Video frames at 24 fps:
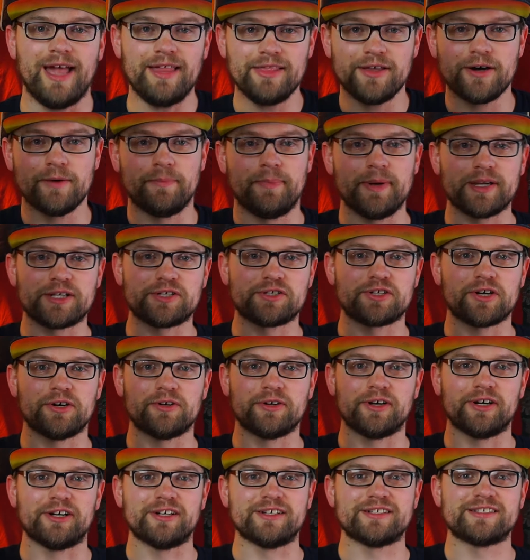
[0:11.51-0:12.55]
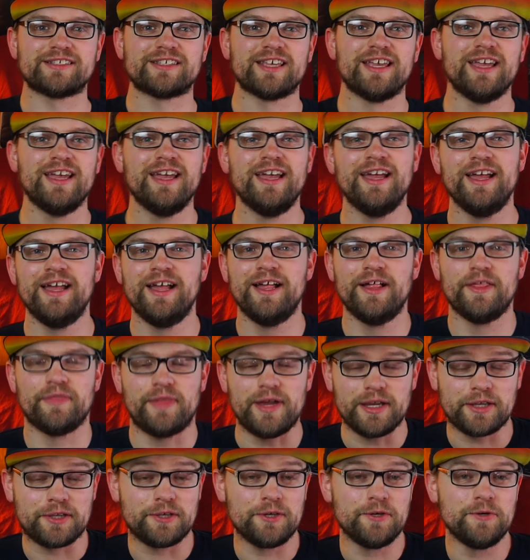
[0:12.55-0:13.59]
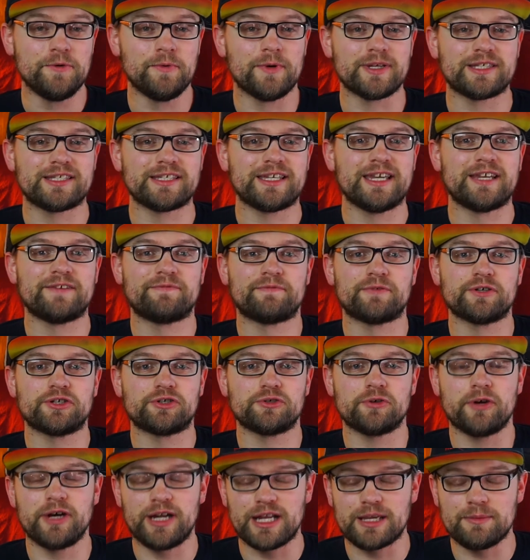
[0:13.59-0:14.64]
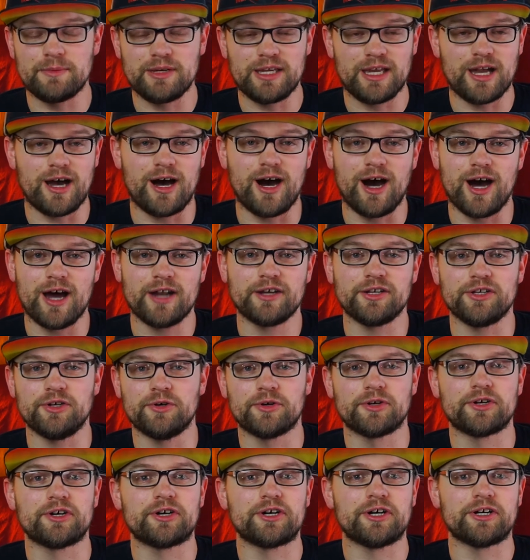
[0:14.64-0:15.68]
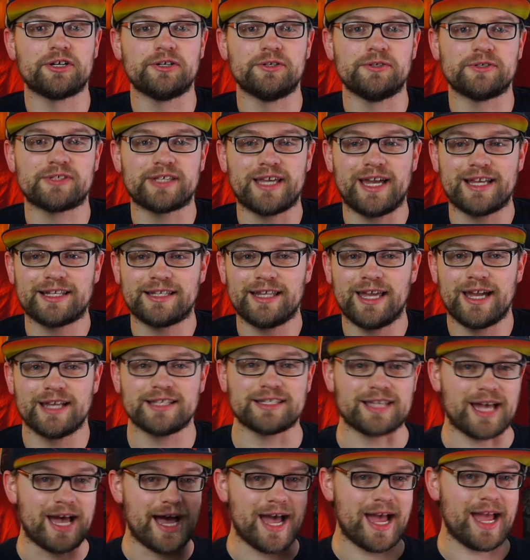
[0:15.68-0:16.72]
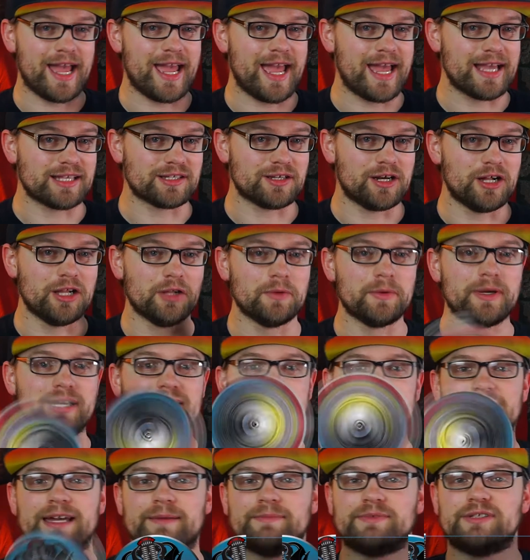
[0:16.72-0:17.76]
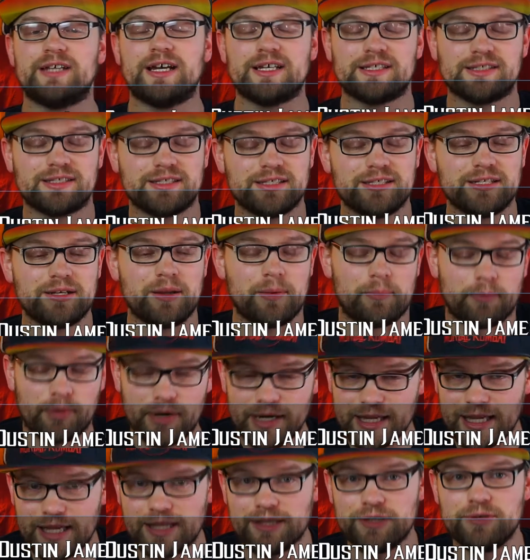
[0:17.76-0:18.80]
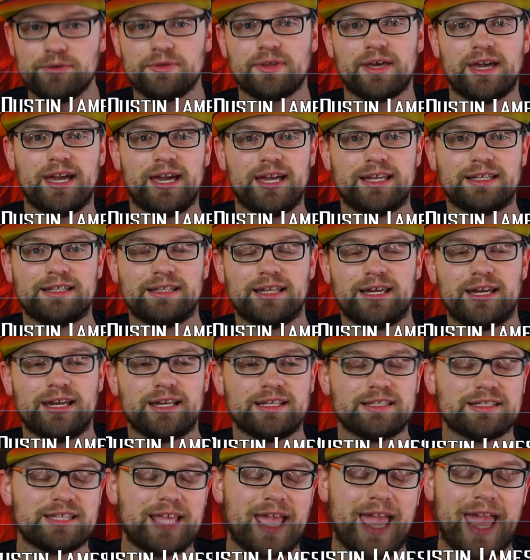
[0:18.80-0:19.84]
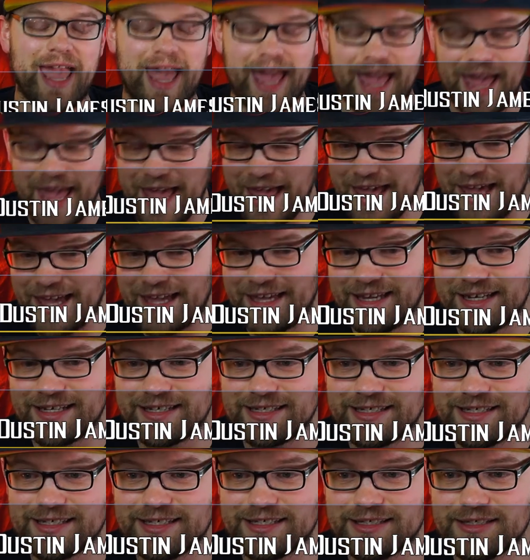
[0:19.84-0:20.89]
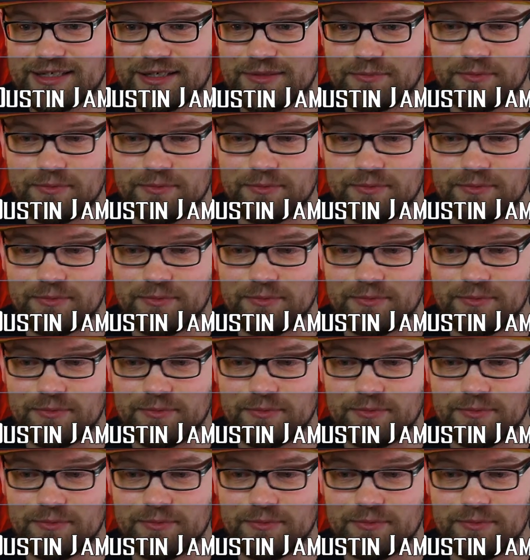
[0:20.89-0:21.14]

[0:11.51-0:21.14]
Hello, Big Show nerds. Thank you once again for joining me on your Nerd News headlines. I, as always, am Dustin, bringing you the headlines, and